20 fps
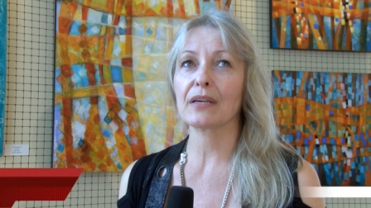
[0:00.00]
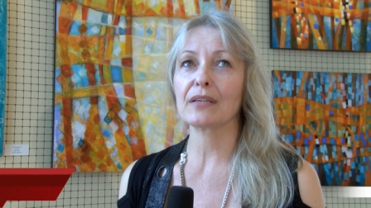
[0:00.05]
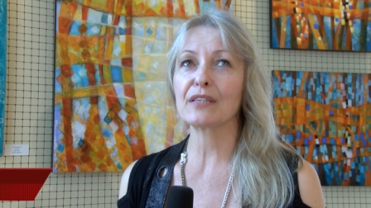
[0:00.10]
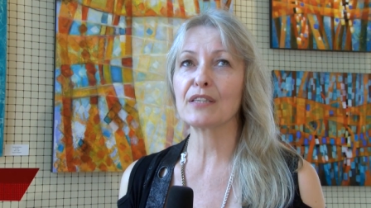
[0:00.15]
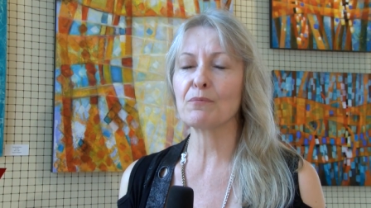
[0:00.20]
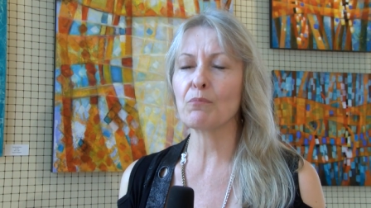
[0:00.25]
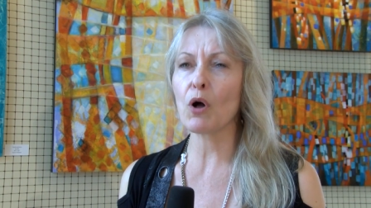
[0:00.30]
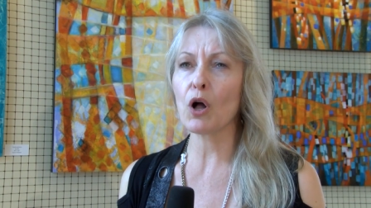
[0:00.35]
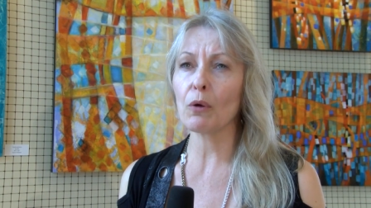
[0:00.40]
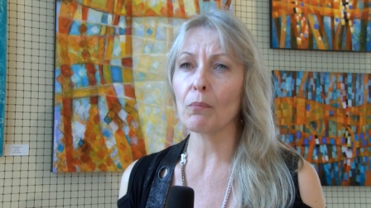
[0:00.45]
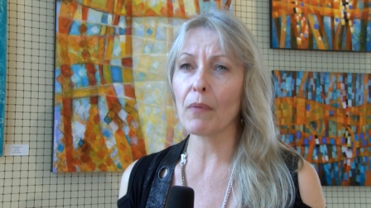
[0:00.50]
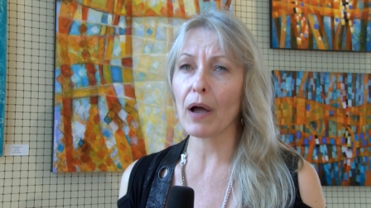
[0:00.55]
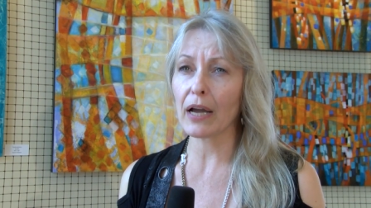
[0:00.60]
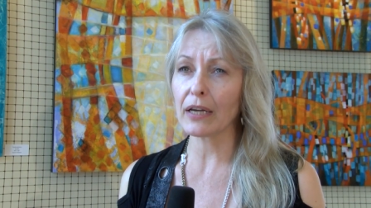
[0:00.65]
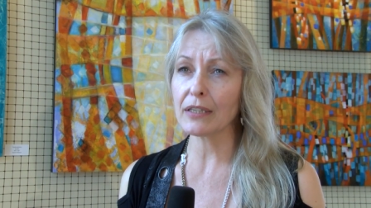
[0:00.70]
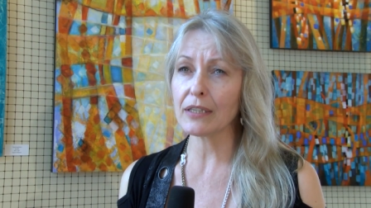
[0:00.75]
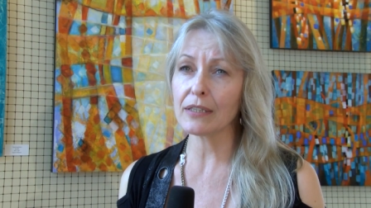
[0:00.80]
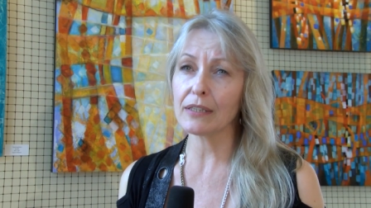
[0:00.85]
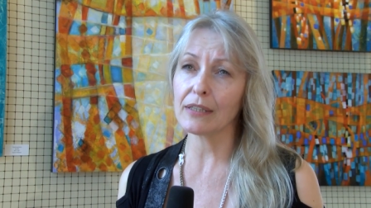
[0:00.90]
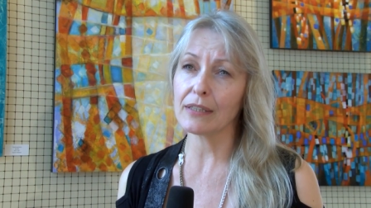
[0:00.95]
small
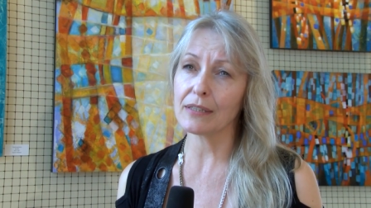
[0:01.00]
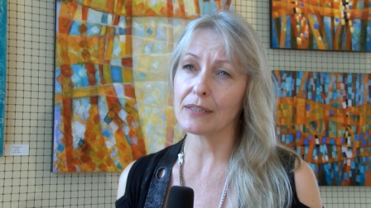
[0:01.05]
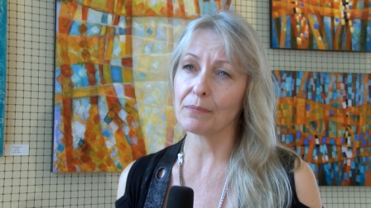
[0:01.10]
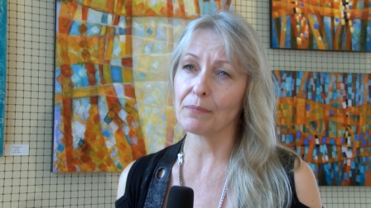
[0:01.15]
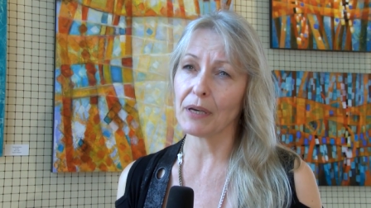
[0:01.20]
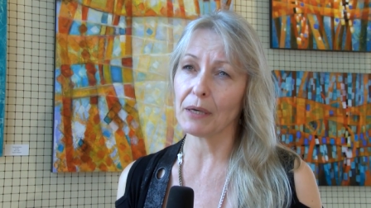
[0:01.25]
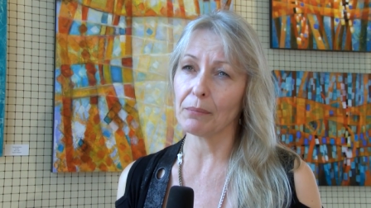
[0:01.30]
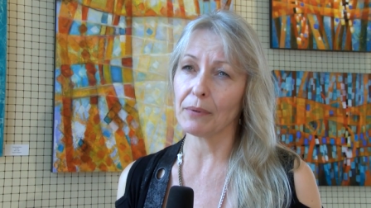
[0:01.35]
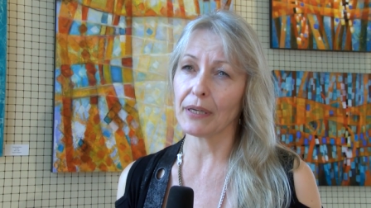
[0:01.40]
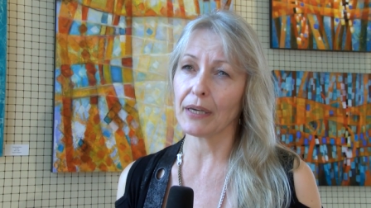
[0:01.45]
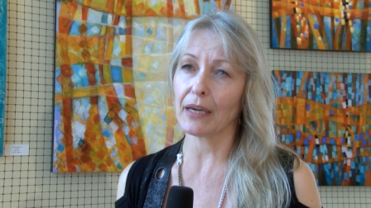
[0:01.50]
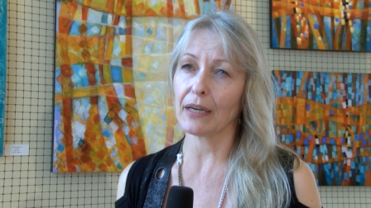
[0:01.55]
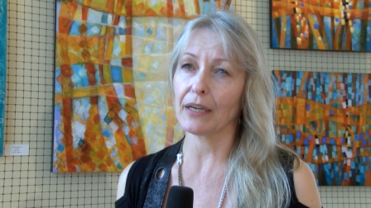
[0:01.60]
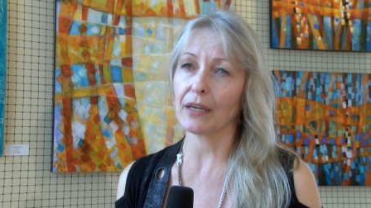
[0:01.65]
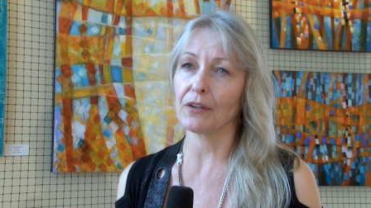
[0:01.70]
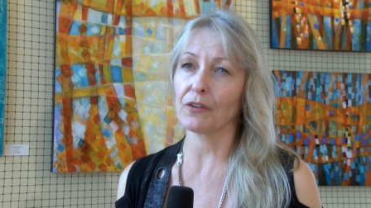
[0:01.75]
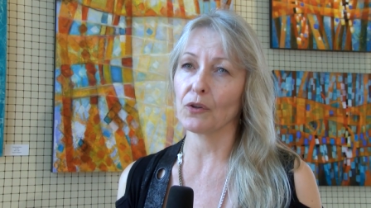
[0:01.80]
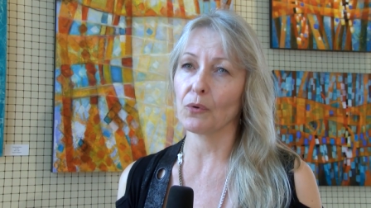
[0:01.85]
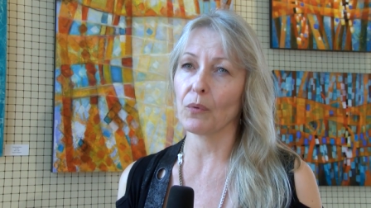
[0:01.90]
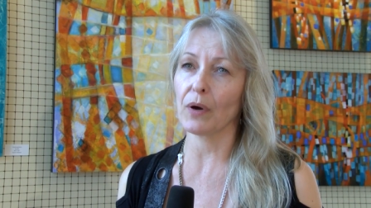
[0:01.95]
mindedness maybe
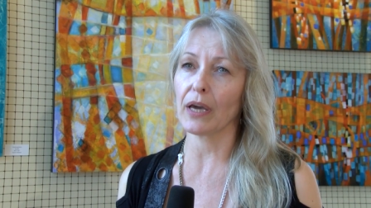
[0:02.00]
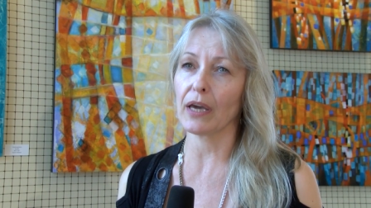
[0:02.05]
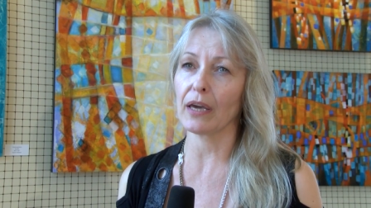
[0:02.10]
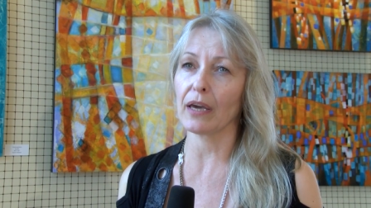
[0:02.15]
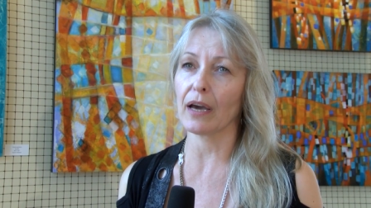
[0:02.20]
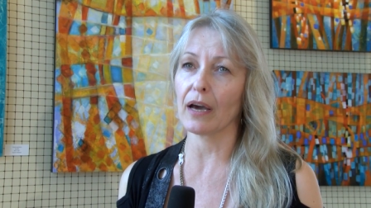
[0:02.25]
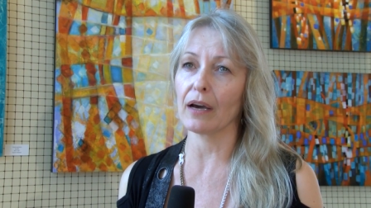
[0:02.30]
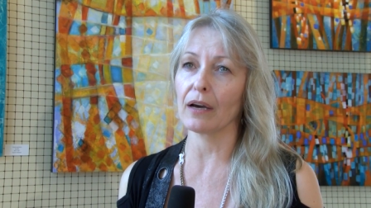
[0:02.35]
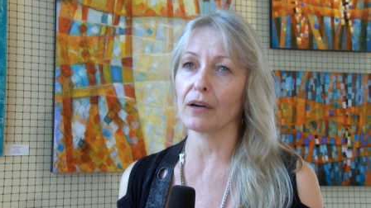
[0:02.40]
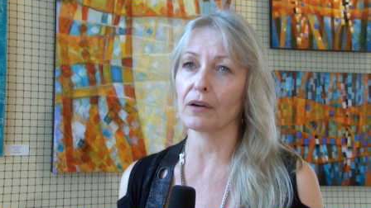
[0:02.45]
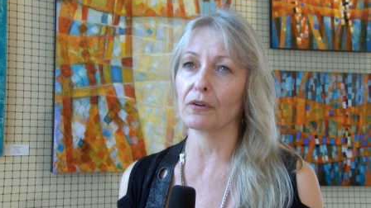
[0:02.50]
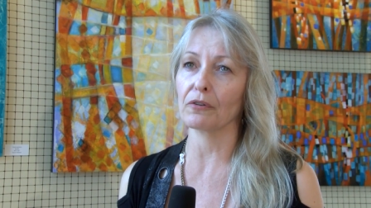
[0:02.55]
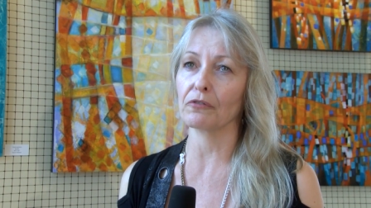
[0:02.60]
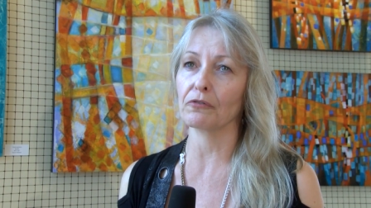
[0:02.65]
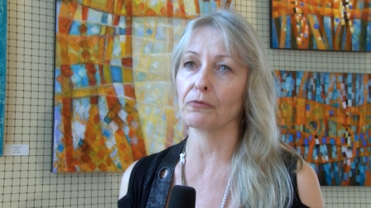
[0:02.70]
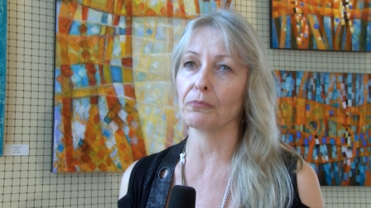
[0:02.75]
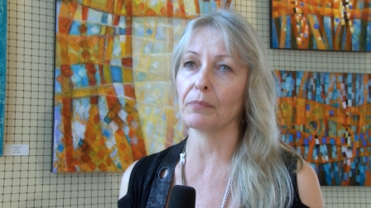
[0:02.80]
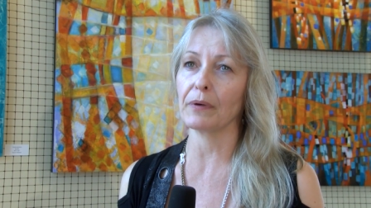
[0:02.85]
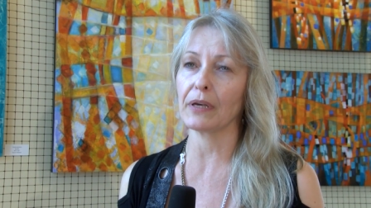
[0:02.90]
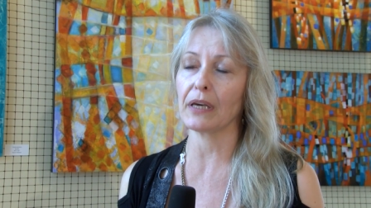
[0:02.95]
getting in the way
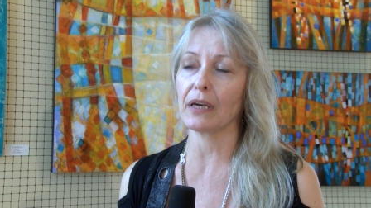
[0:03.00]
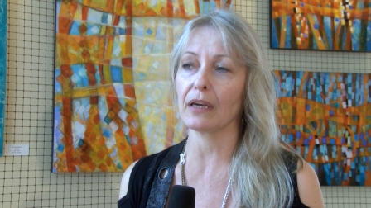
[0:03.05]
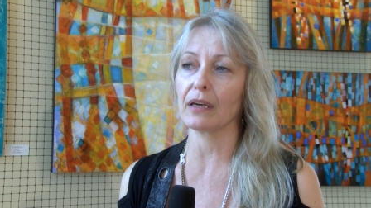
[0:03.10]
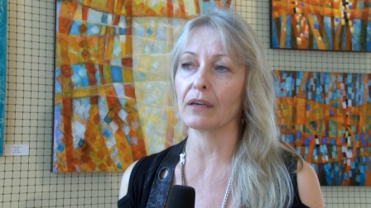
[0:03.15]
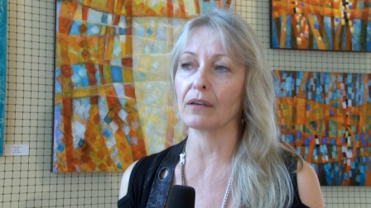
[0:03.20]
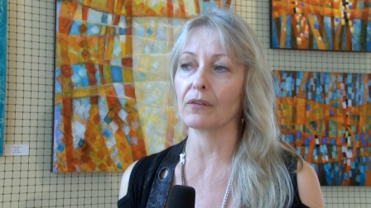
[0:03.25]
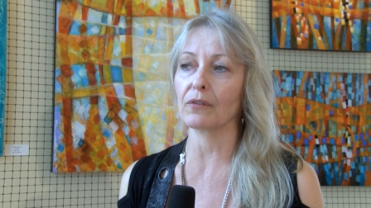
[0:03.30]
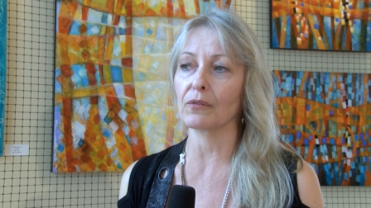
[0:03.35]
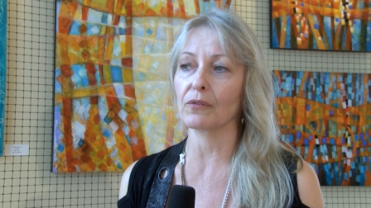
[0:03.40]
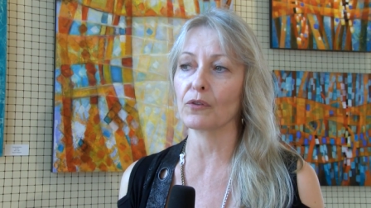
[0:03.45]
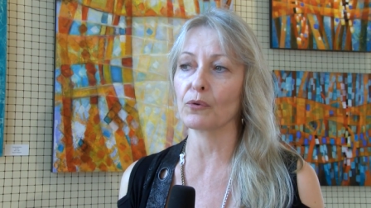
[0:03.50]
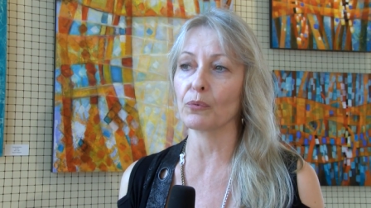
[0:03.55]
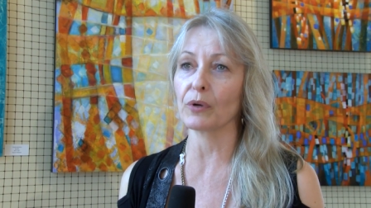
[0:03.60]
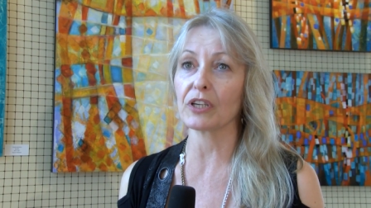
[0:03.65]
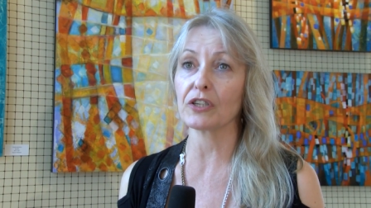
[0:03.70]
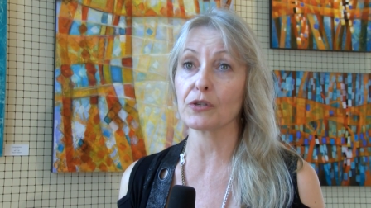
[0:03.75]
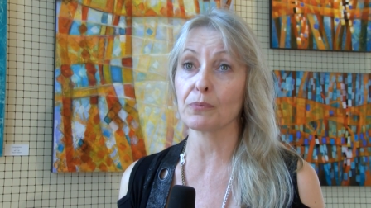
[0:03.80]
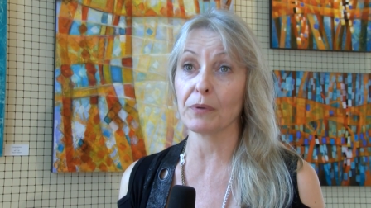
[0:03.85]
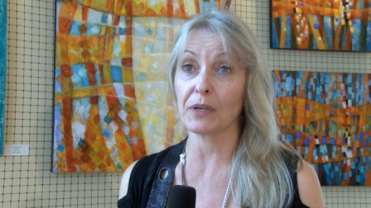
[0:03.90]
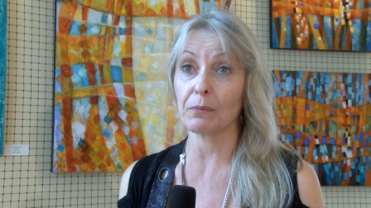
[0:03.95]
of being the
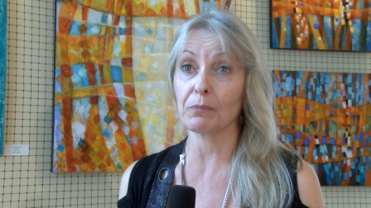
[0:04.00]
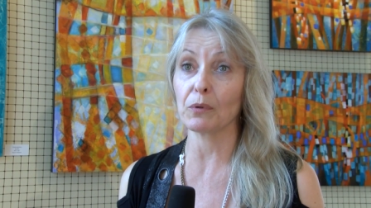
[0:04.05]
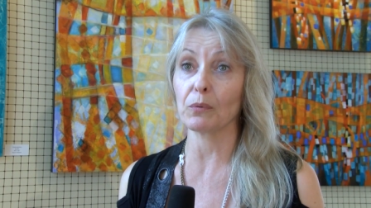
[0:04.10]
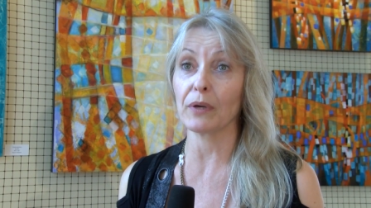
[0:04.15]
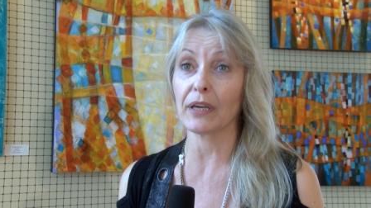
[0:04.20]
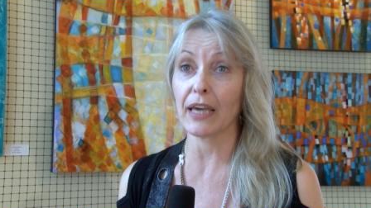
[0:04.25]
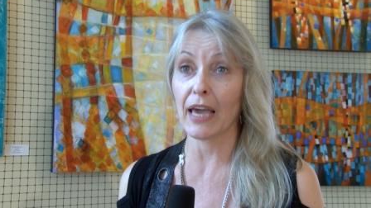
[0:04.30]
rich people we